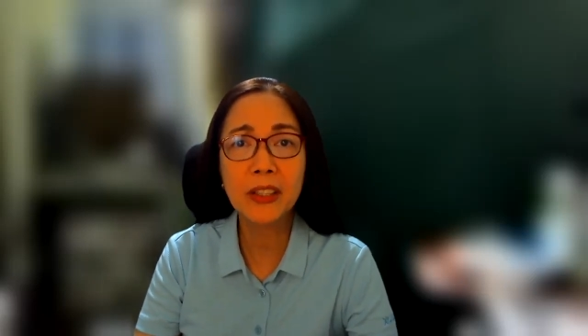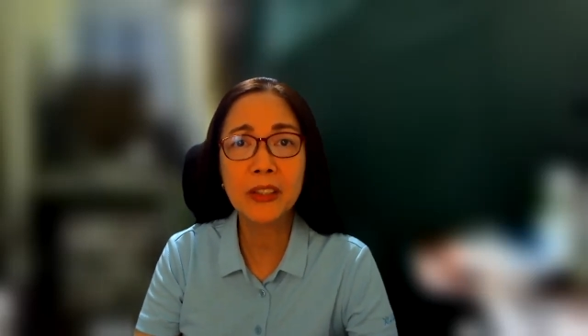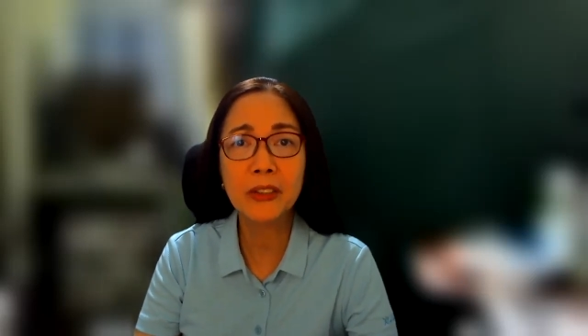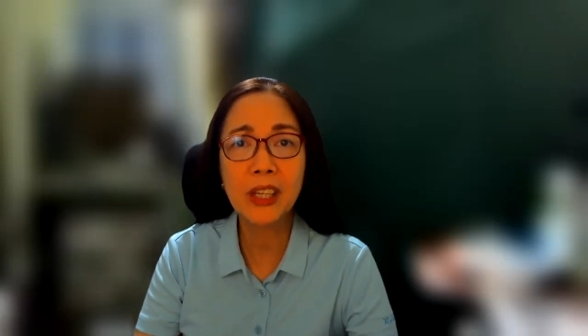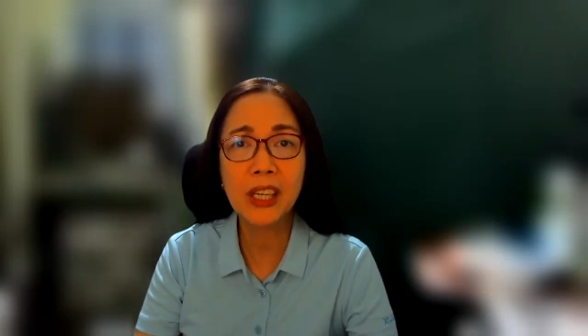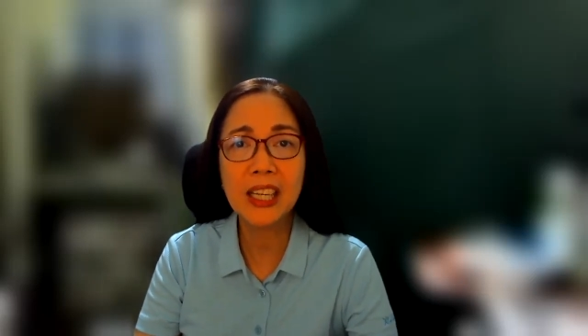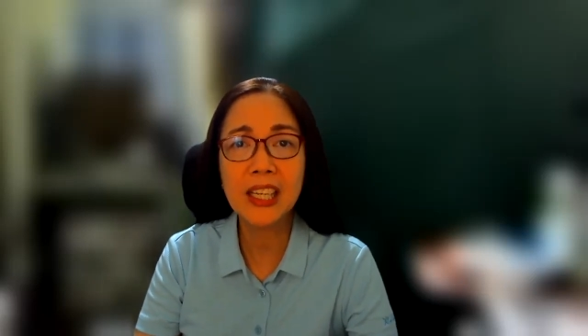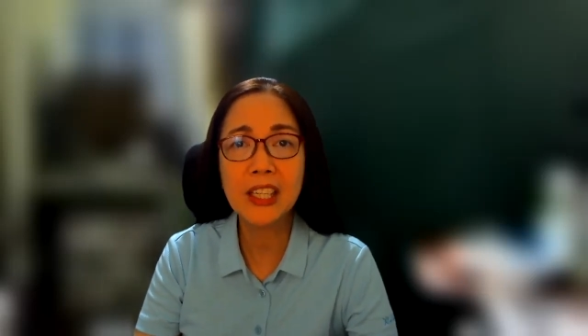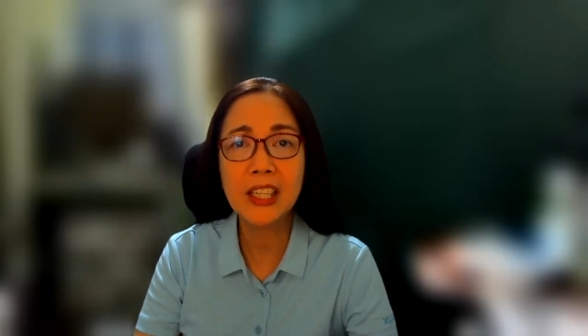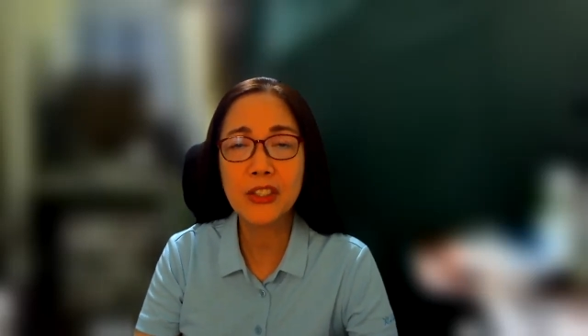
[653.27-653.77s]

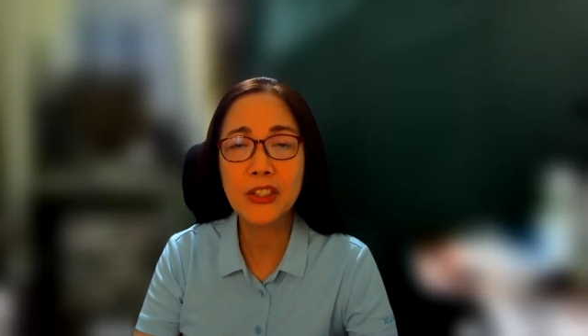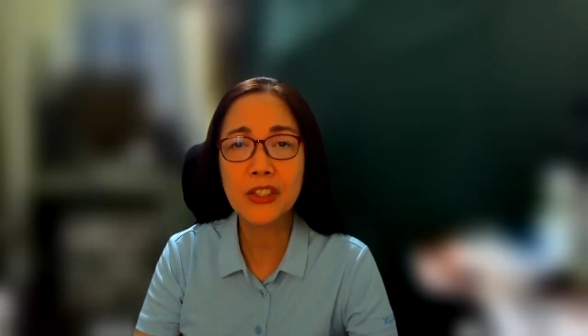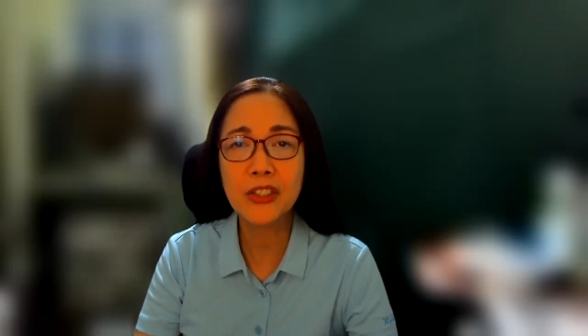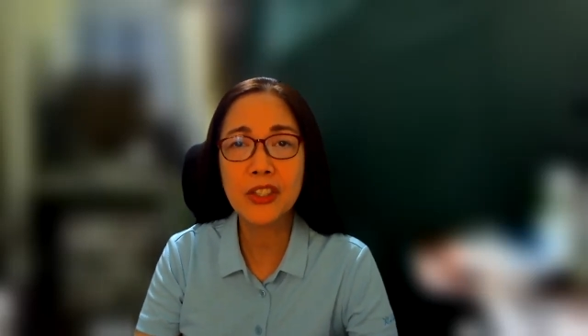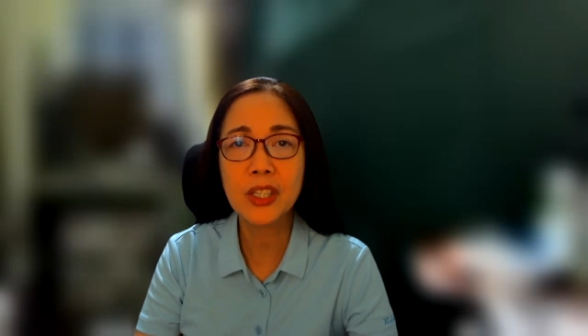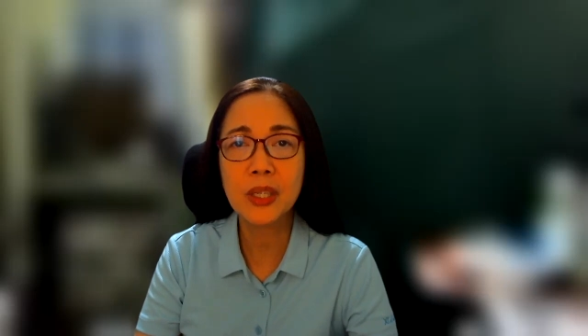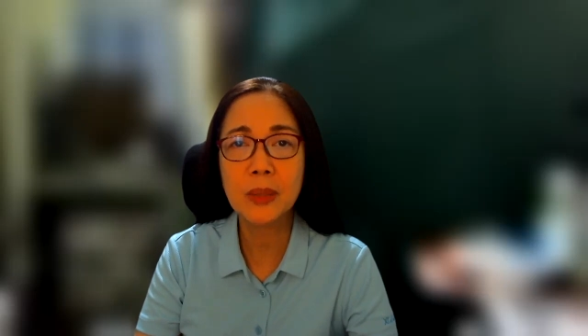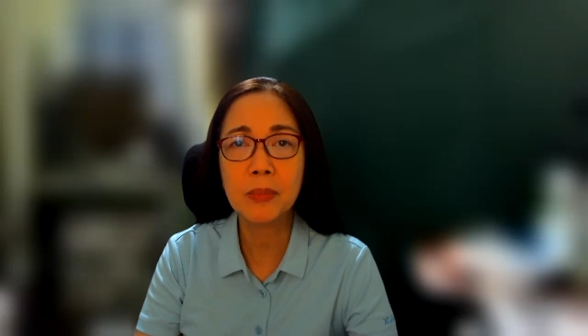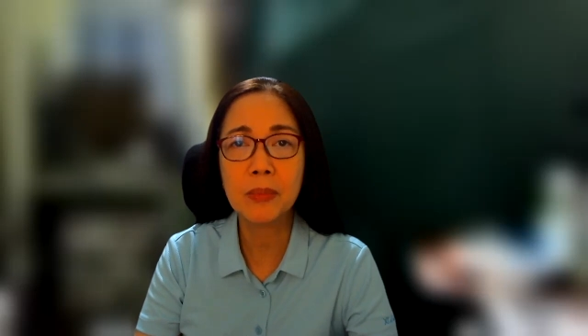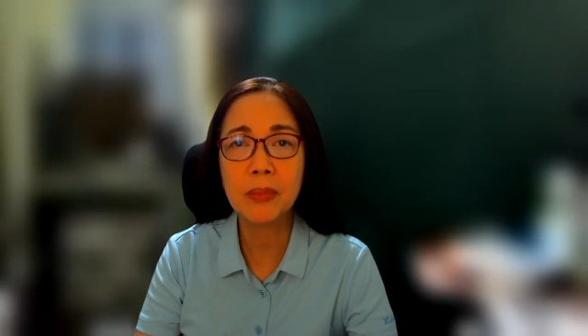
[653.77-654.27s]

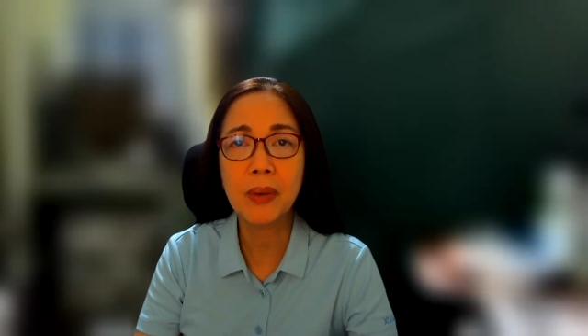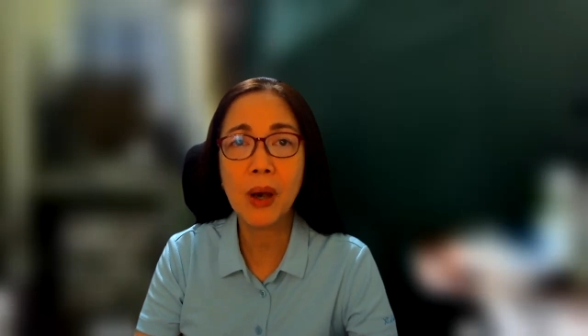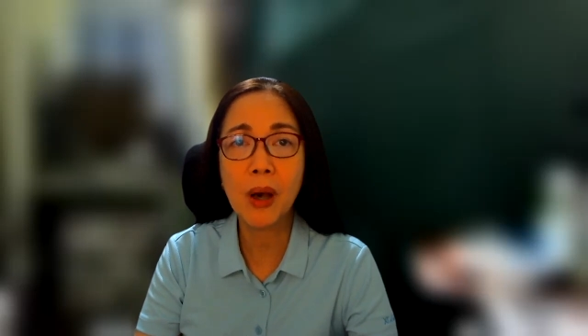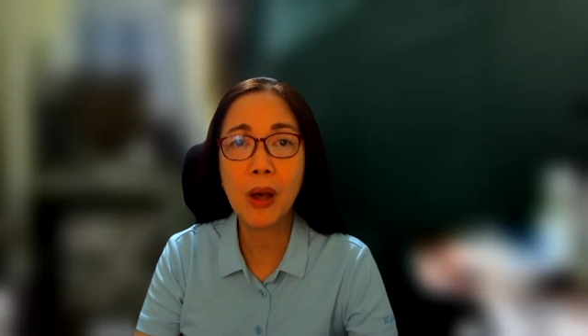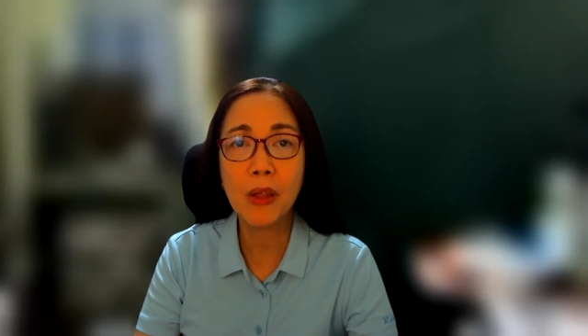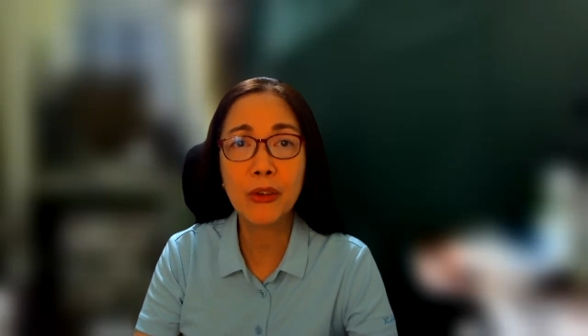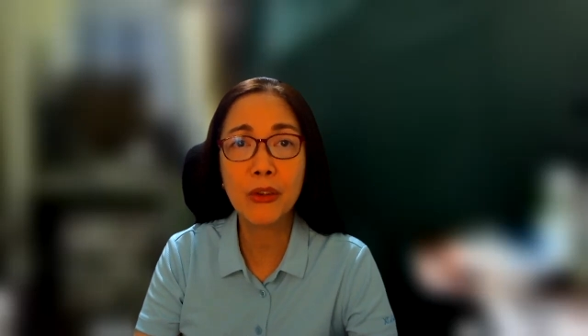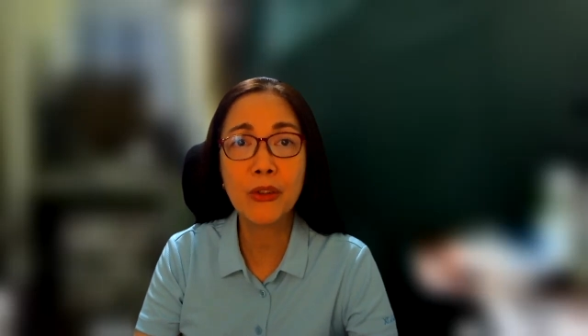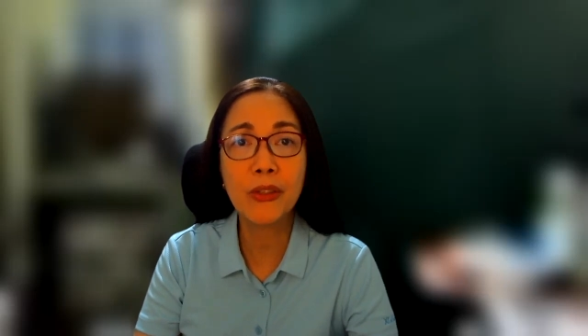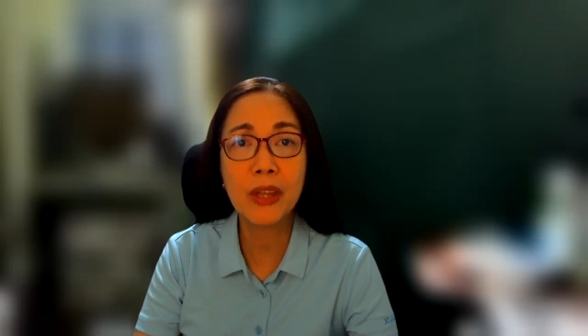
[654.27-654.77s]
relationship
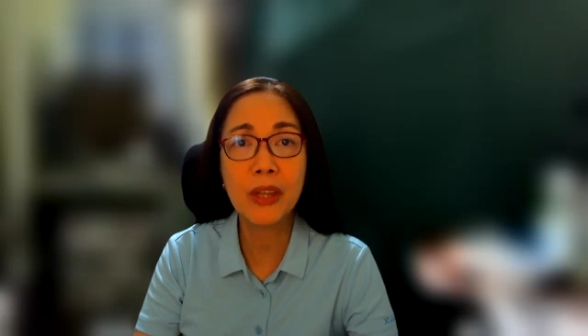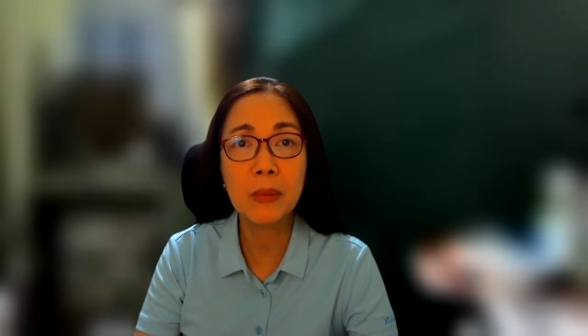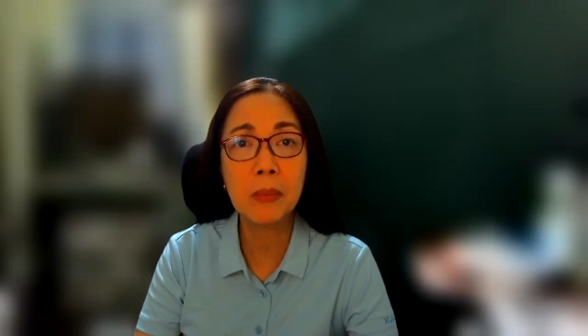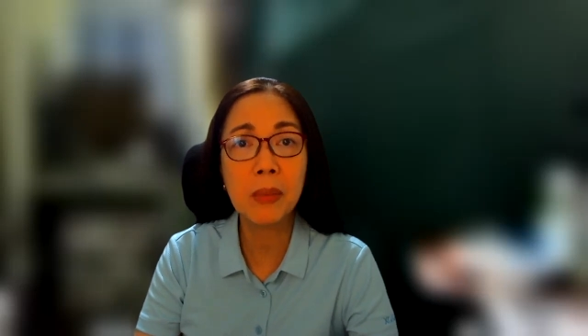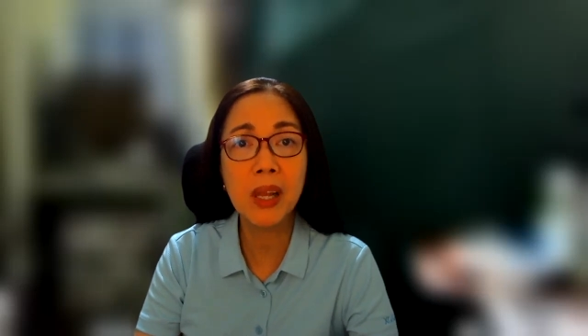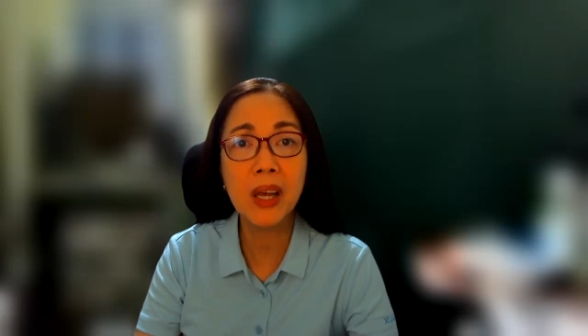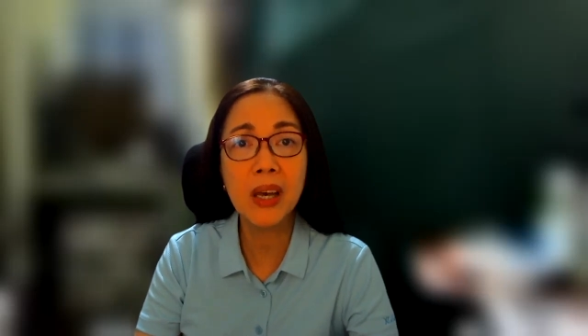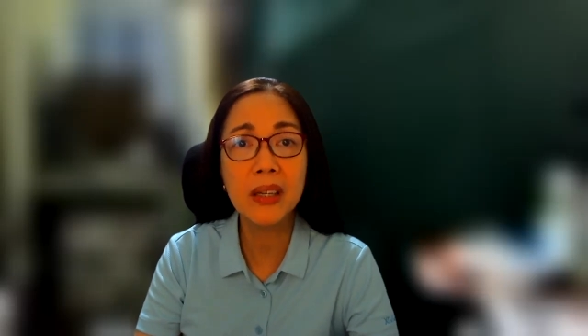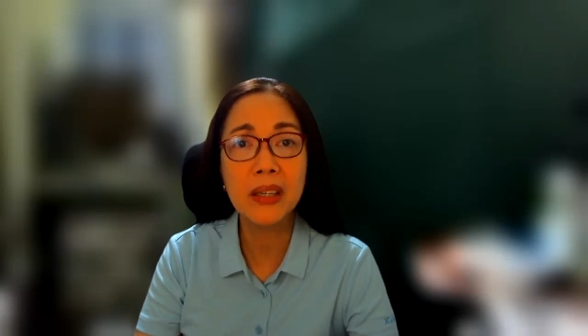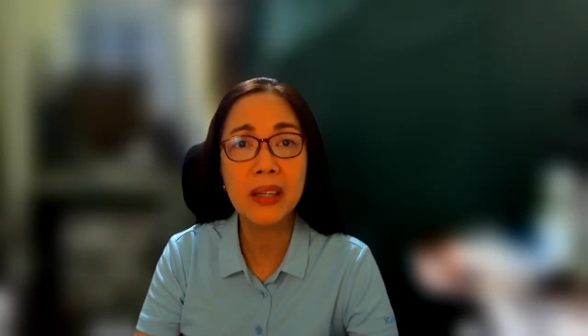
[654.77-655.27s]
other than
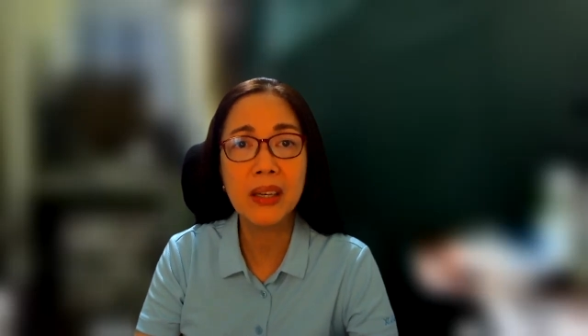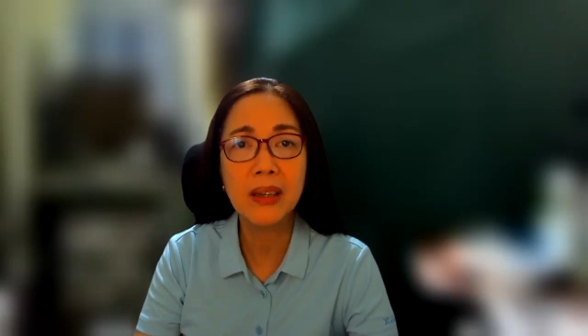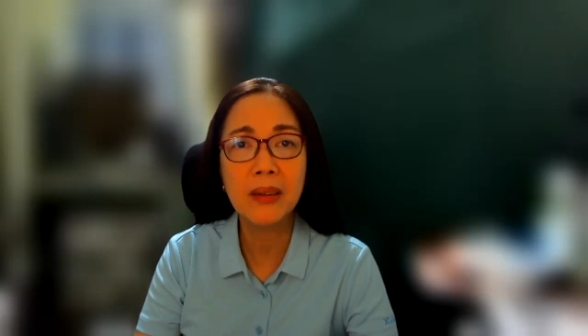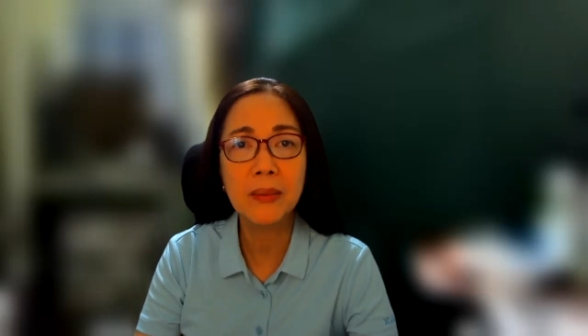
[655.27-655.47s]
blood?